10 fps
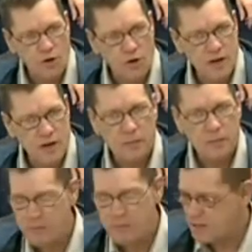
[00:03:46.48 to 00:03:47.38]
You offer
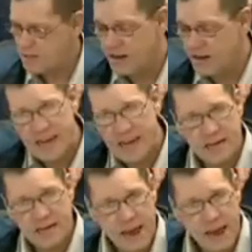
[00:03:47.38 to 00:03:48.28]
them a payment plan, and they
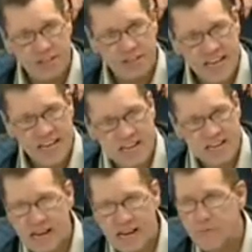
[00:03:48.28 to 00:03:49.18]
get nabbed a
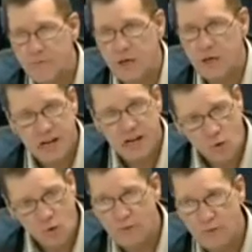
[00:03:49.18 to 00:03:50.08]
second time for
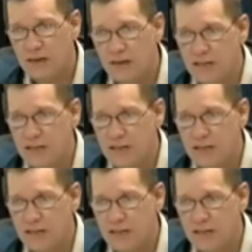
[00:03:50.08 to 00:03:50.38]
committing more